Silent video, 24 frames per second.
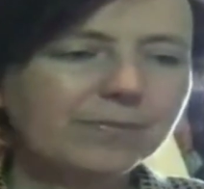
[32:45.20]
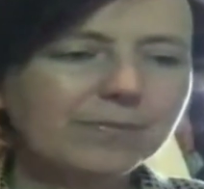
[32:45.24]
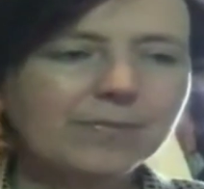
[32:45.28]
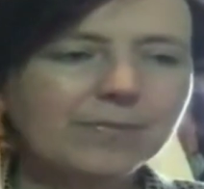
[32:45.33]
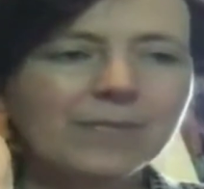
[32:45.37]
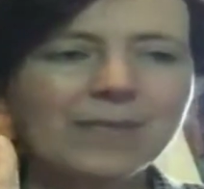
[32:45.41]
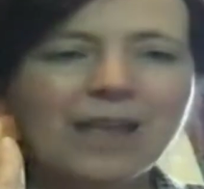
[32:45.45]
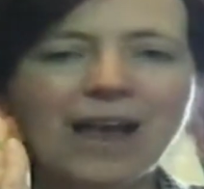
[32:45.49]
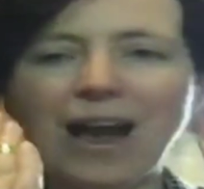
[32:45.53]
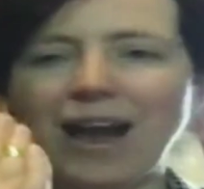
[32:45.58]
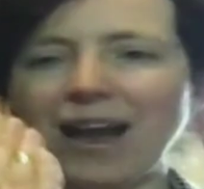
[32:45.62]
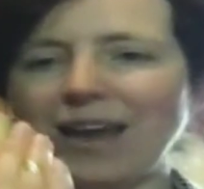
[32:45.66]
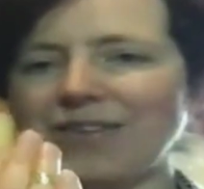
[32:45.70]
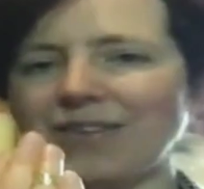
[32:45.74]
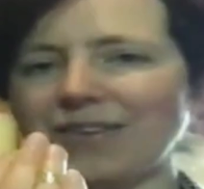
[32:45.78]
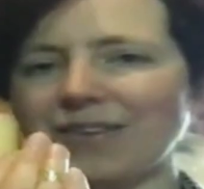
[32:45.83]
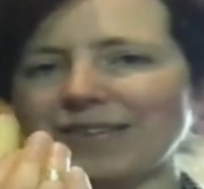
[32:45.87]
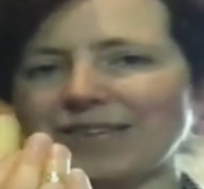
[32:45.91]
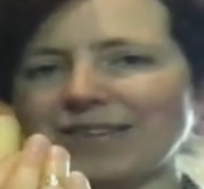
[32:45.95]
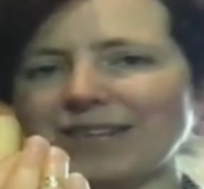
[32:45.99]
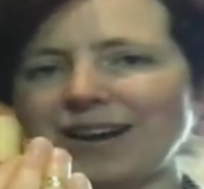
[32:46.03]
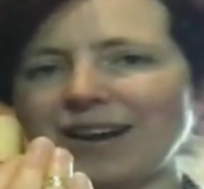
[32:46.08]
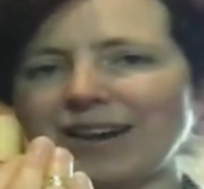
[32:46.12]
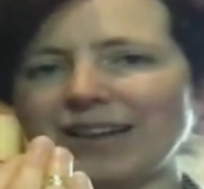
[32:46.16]
Either
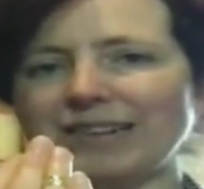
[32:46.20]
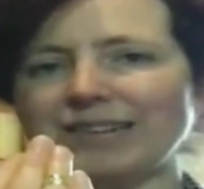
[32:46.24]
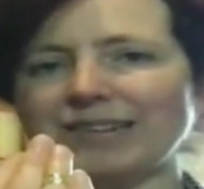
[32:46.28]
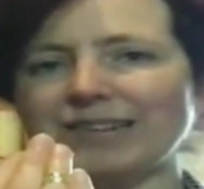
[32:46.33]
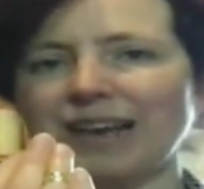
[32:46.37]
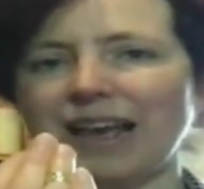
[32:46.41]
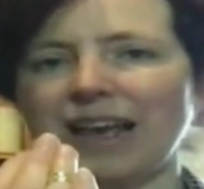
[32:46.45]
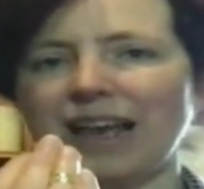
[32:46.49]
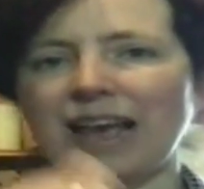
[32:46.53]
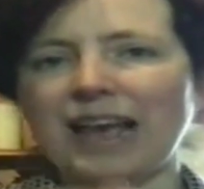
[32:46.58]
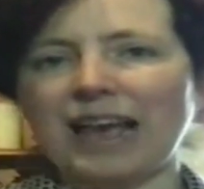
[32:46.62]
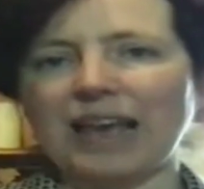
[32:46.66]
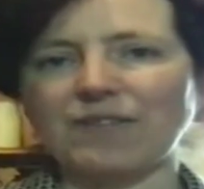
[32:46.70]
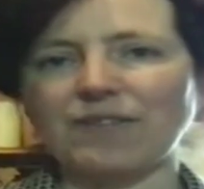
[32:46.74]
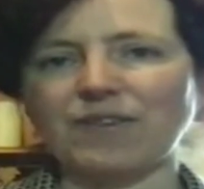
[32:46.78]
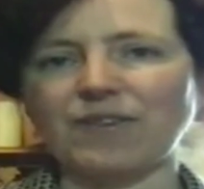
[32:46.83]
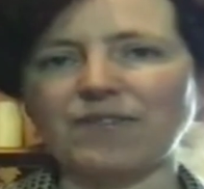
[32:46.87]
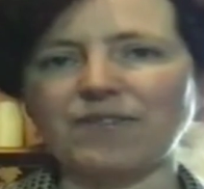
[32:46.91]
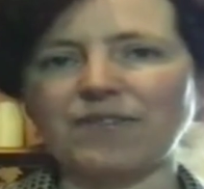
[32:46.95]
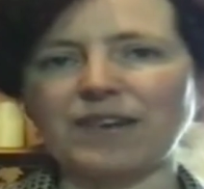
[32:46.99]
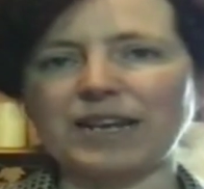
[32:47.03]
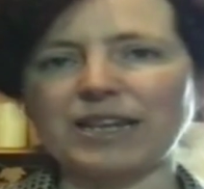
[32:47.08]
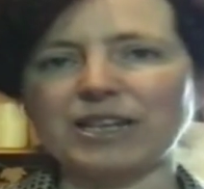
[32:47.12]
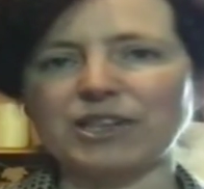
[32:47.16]
tonight, if I
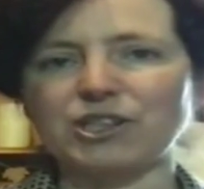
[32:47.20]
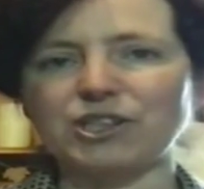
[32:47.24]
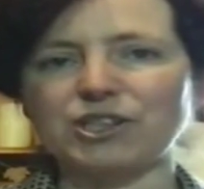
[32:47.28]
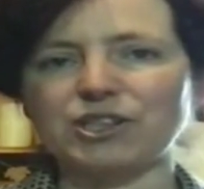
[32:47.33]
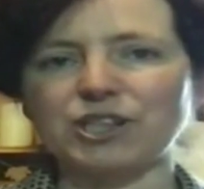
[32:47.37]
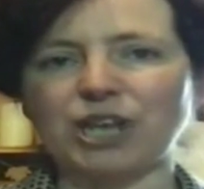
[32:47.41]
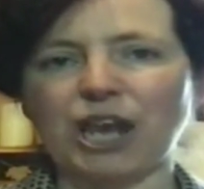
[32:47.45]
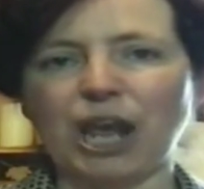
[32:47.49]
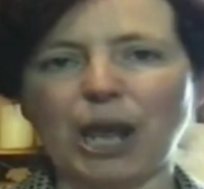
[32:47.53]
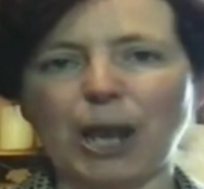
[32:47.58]
finish